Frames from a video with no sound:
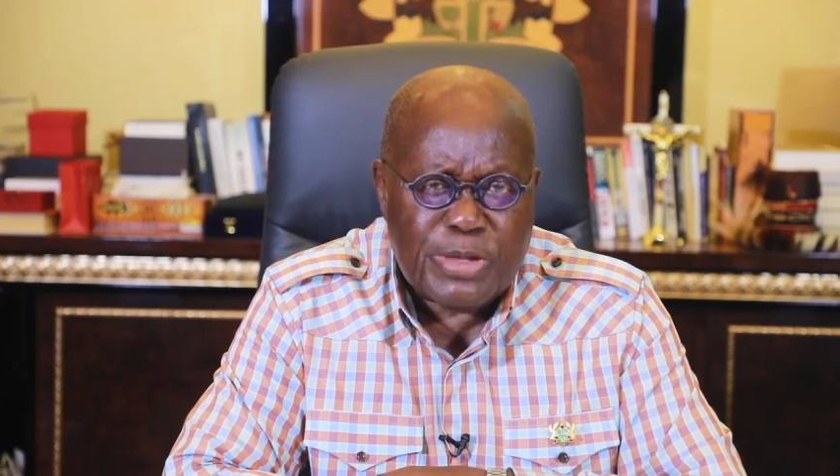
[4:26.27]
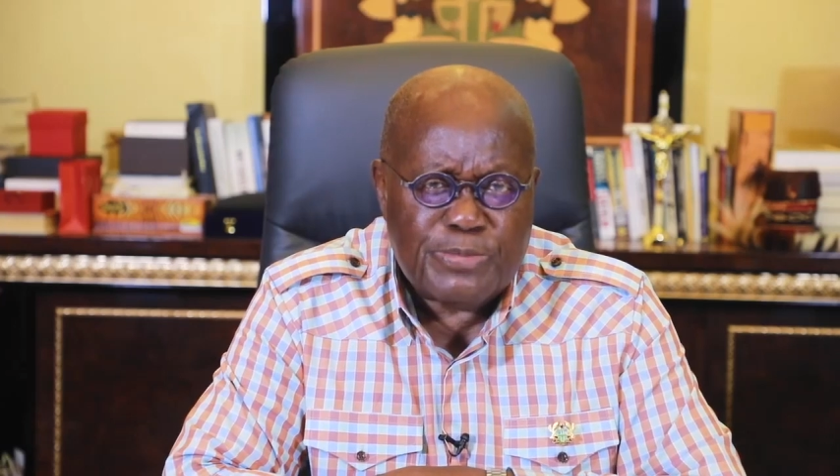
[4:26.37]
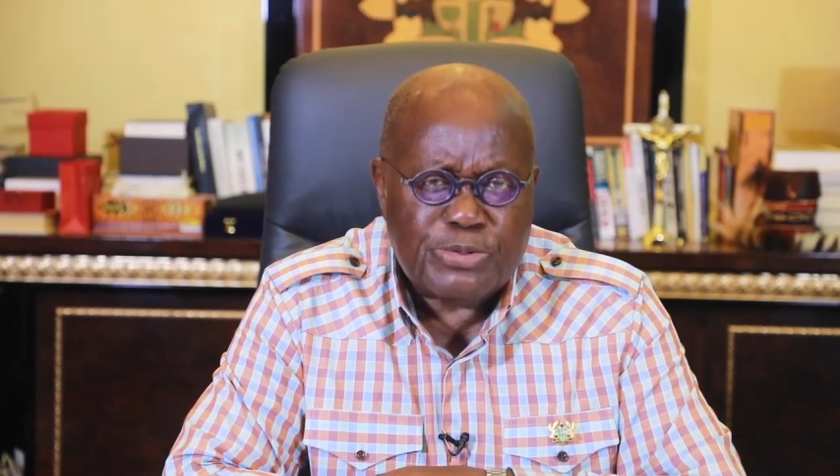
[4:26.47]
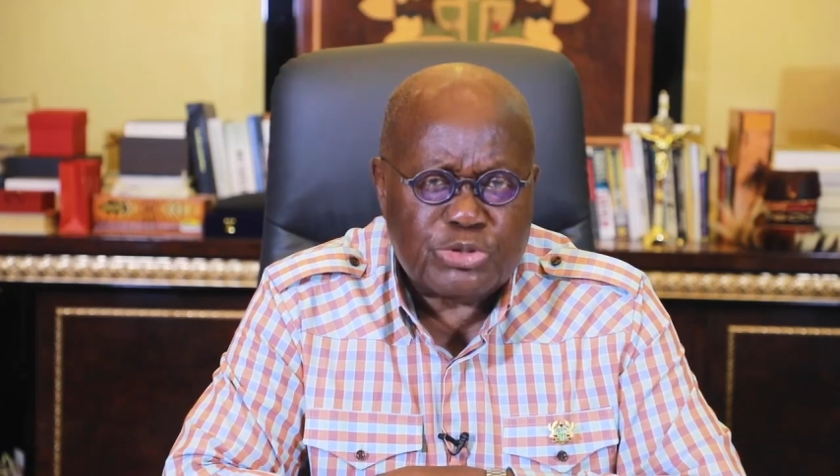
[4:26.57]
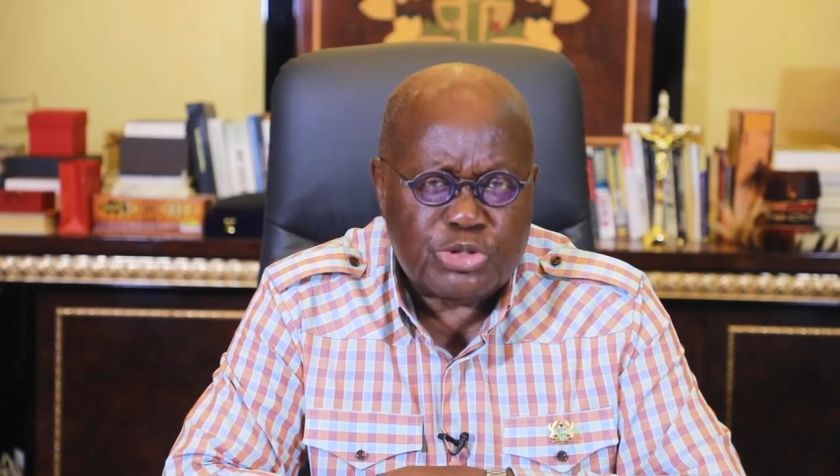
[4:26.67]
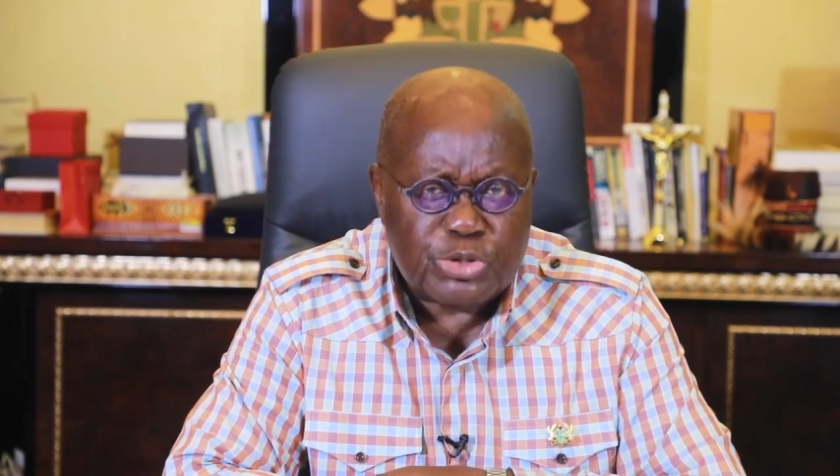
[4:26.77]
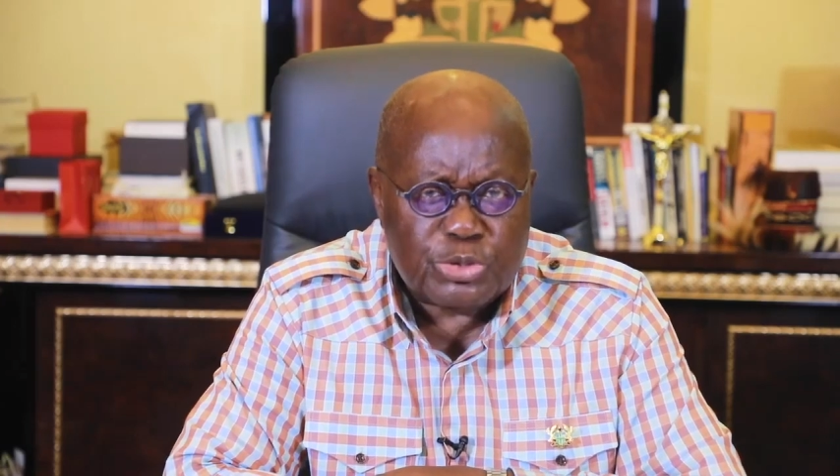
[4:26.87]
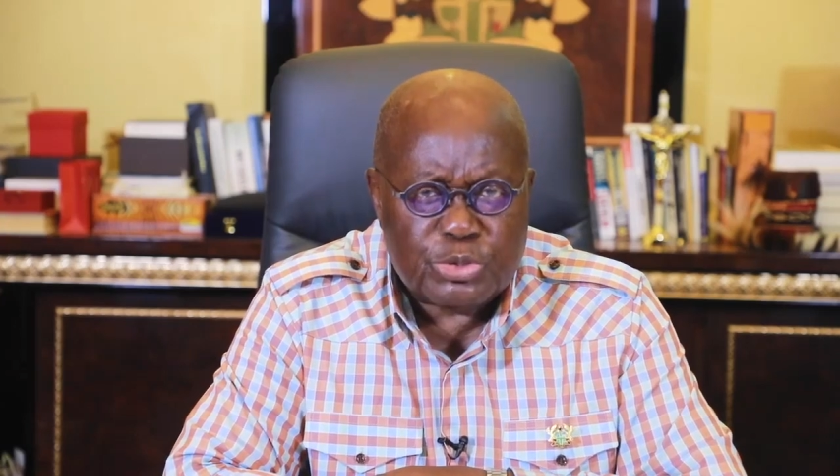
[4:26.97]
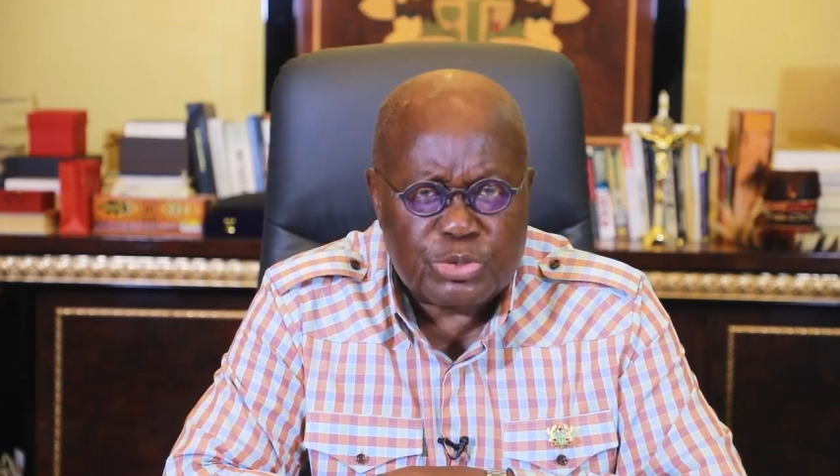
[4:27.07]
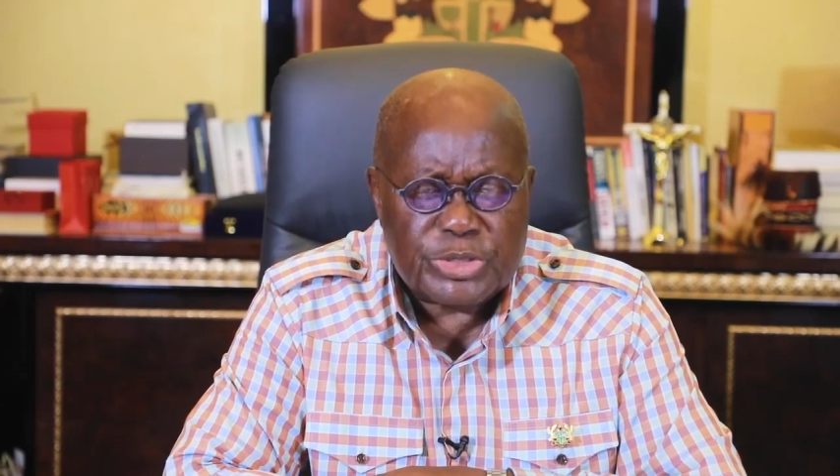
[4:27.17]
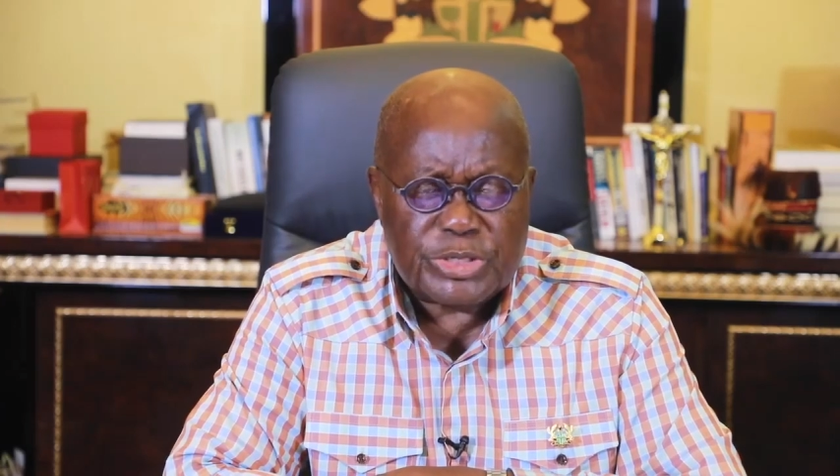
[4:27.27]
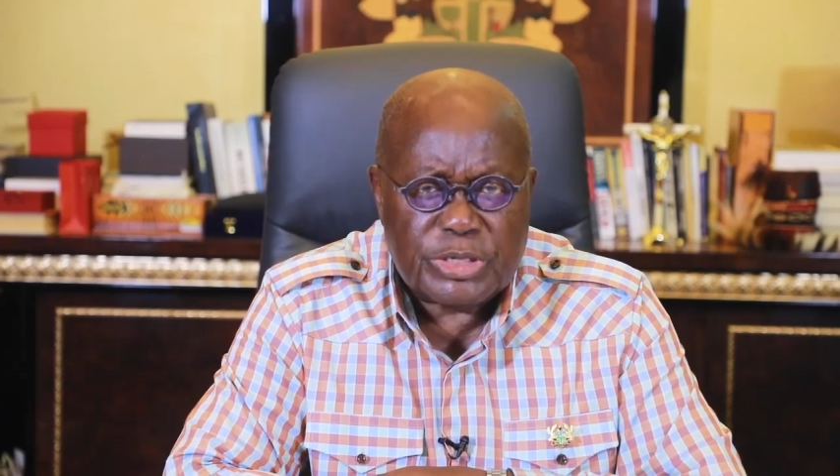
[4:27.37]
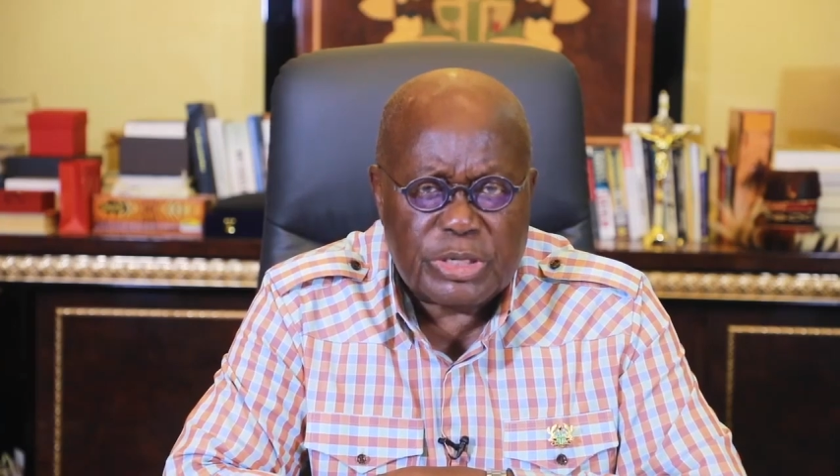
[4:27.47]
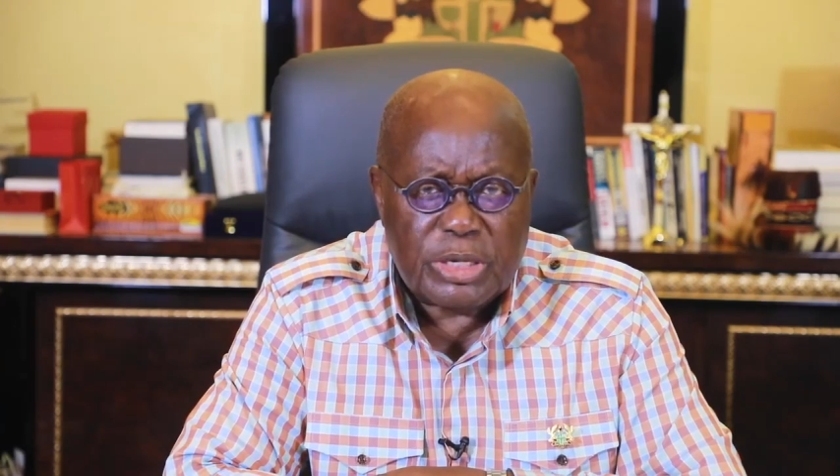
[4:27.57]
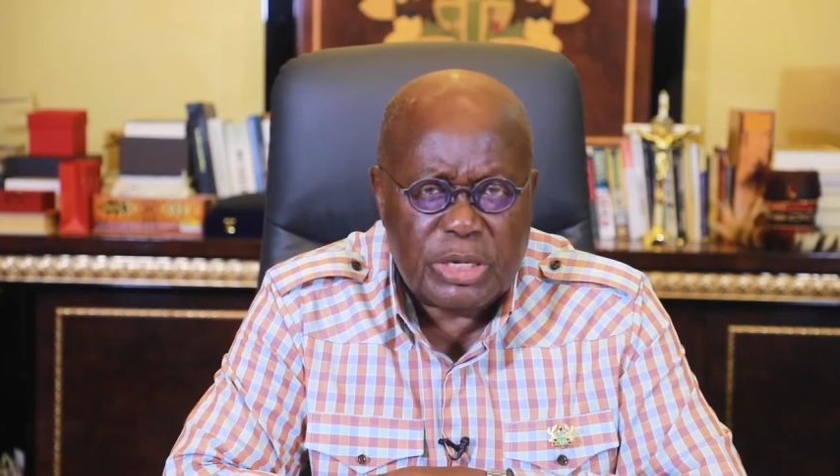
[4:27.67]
people choose